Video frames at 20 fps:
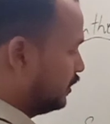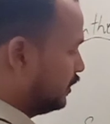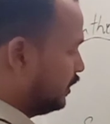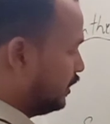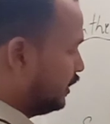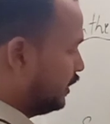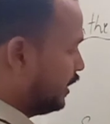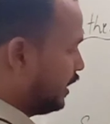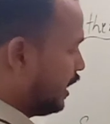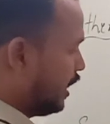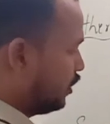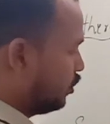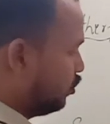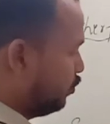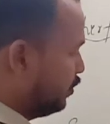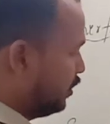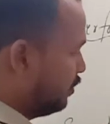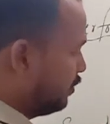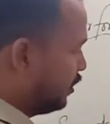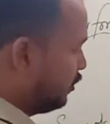a
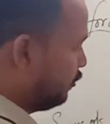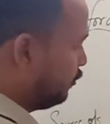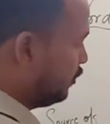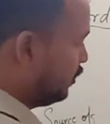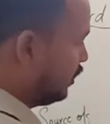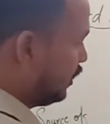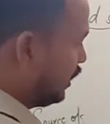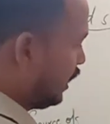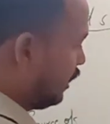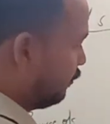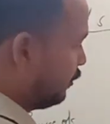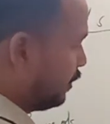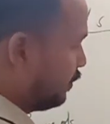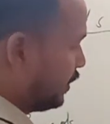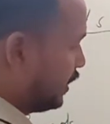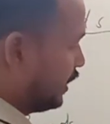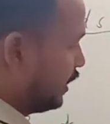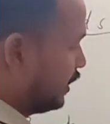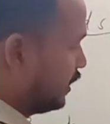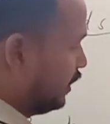narrow beam of alpha
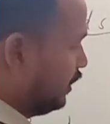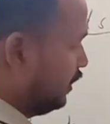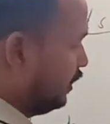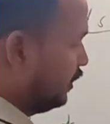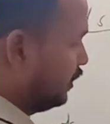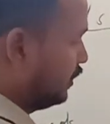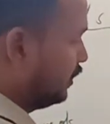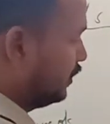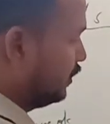particle